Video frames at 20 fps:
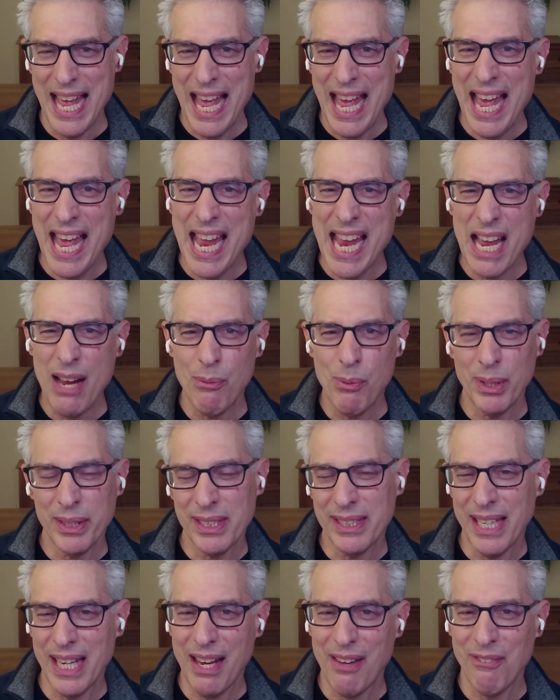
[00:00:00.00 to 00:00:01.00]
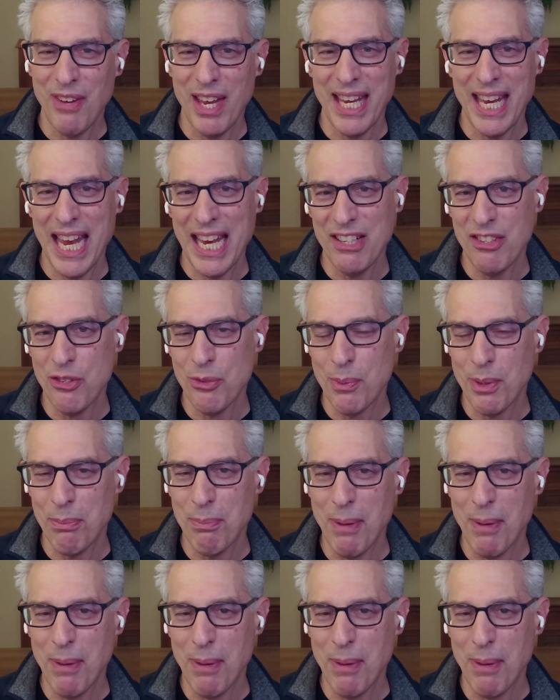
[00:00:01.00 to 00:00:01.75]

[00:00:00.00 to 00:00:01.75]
hey, I want to take a vacation with